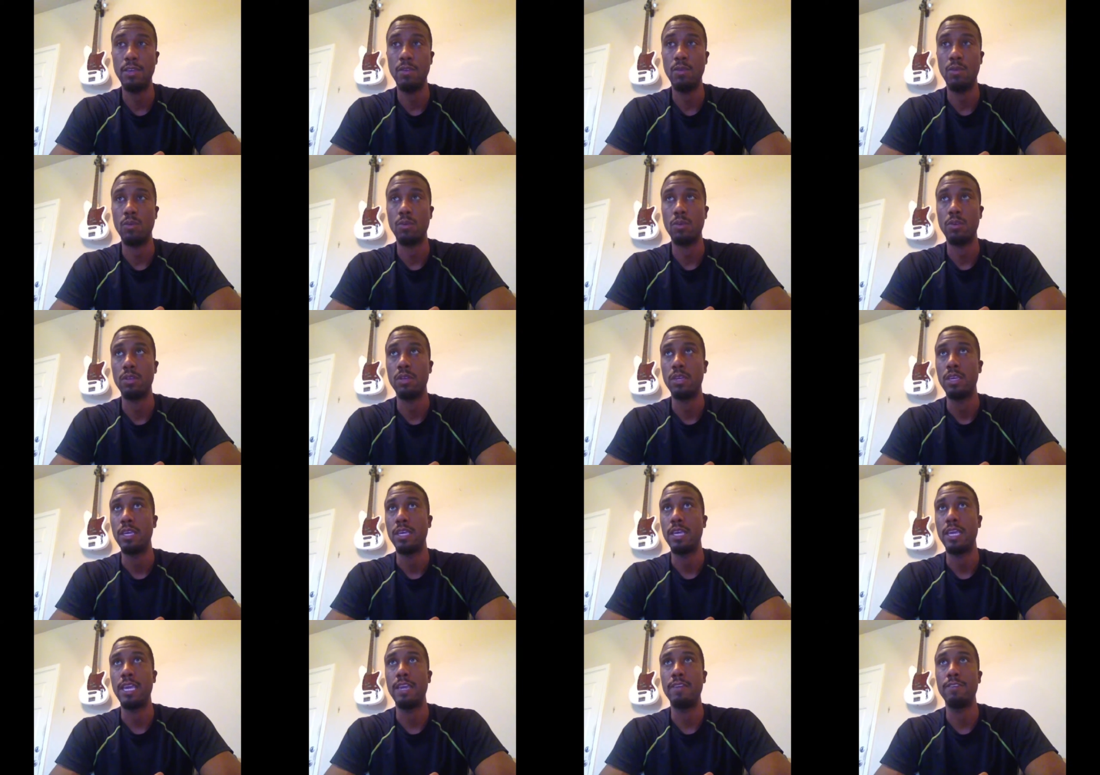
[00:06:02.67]
or
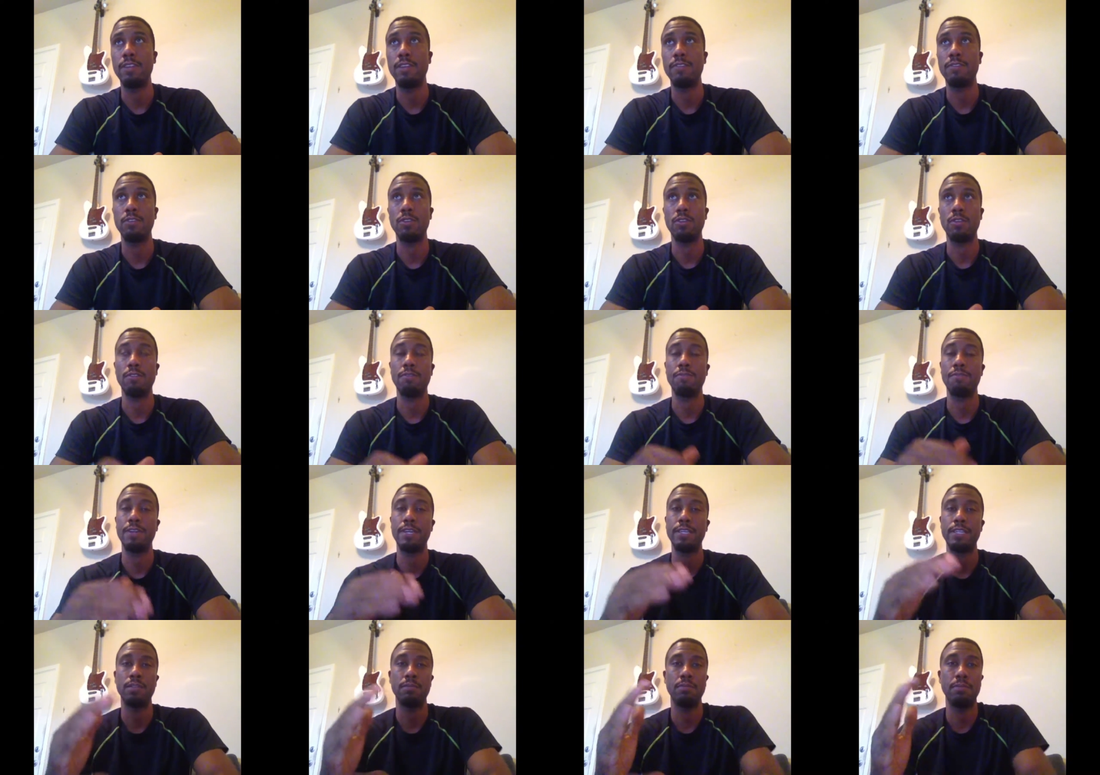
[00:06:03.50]
even if you're a
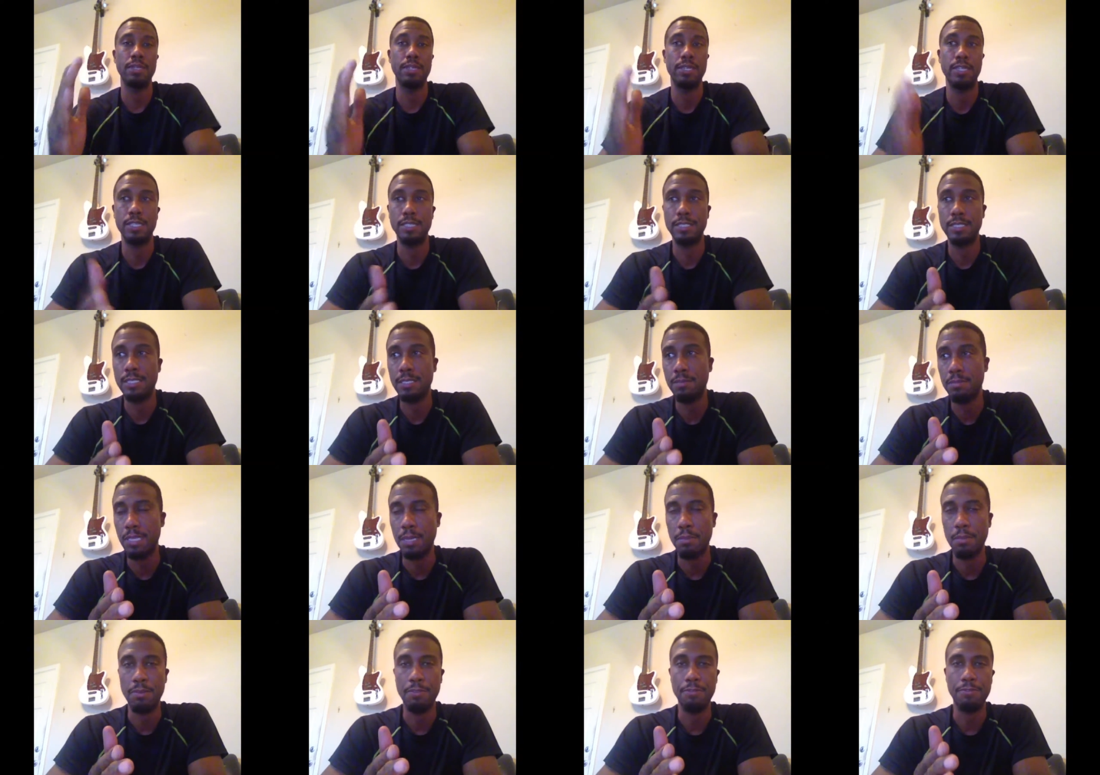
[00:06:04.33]
fundamentalist, some
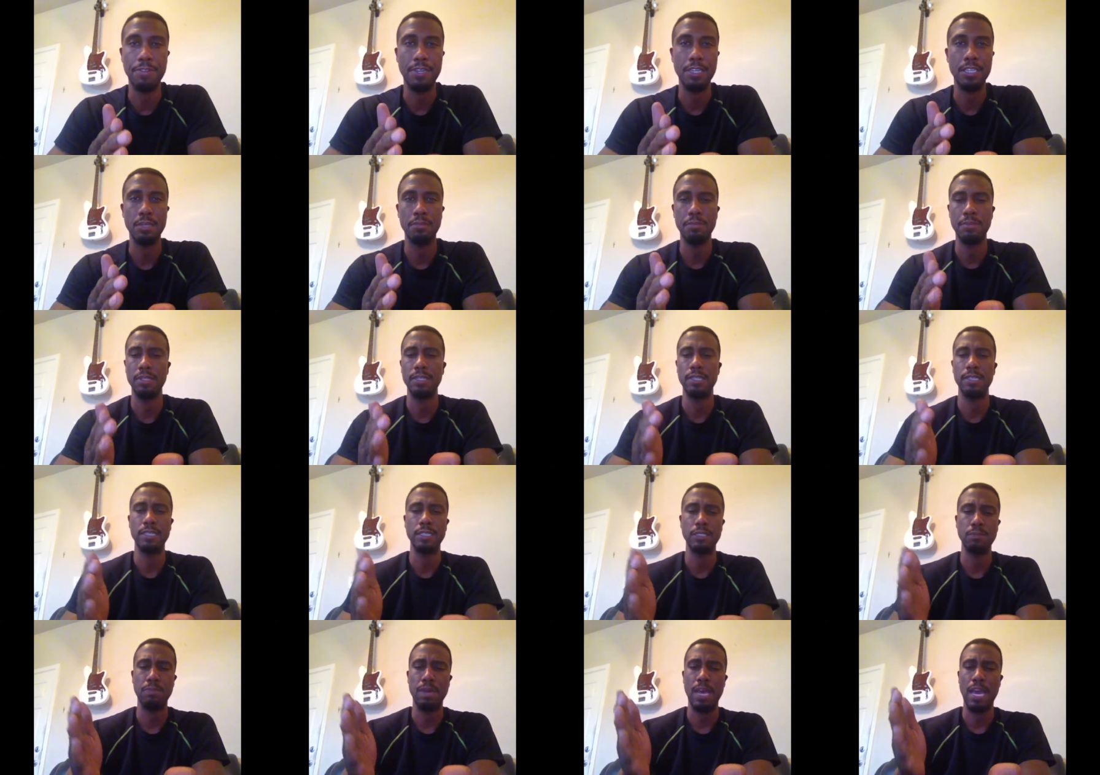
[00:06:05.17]
type of
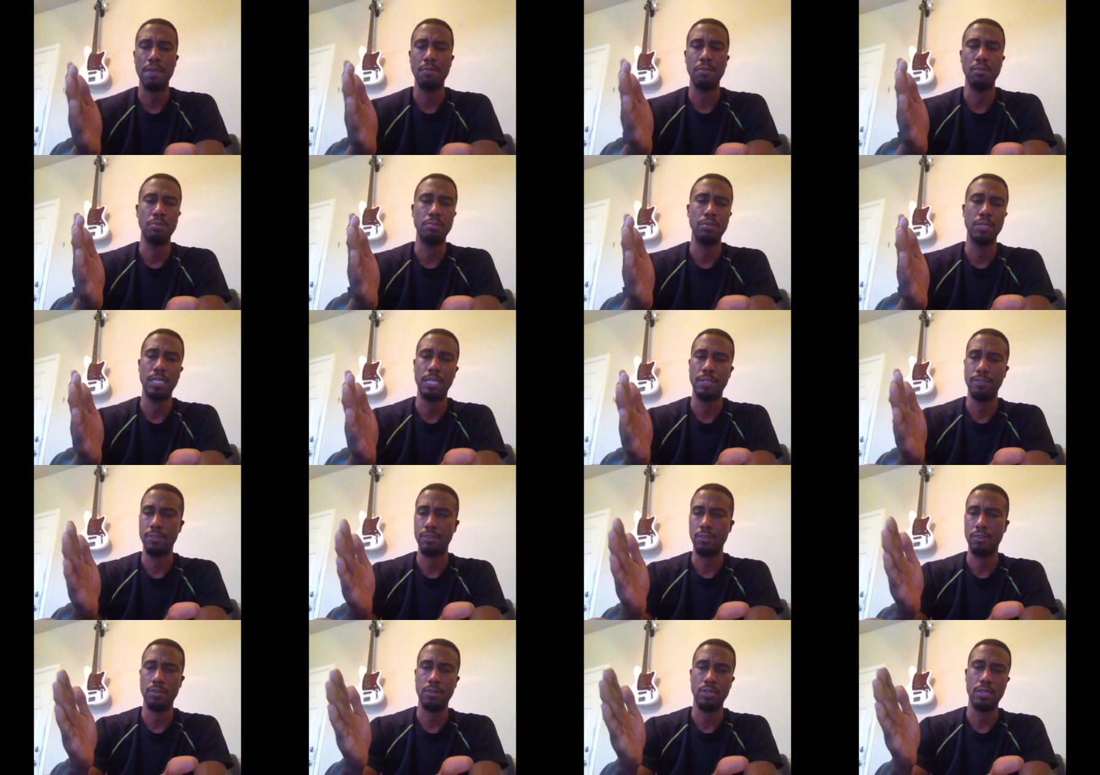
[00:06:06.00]
fundamentalist Bible
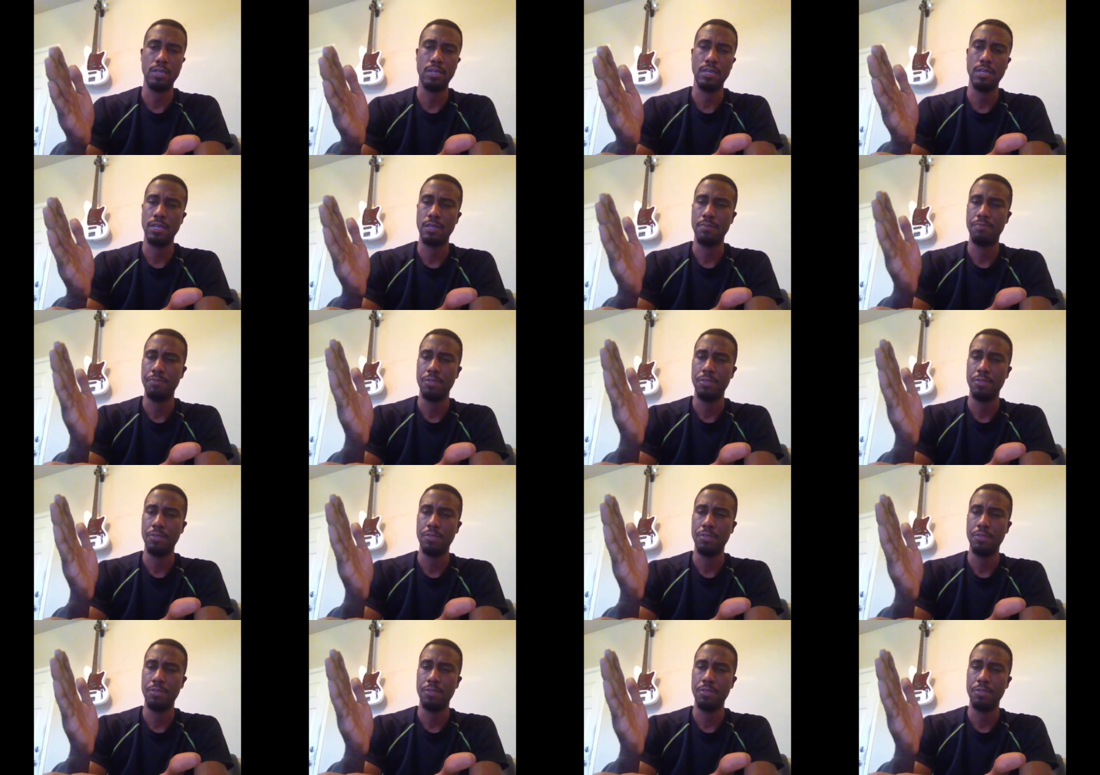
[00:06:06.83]
believer,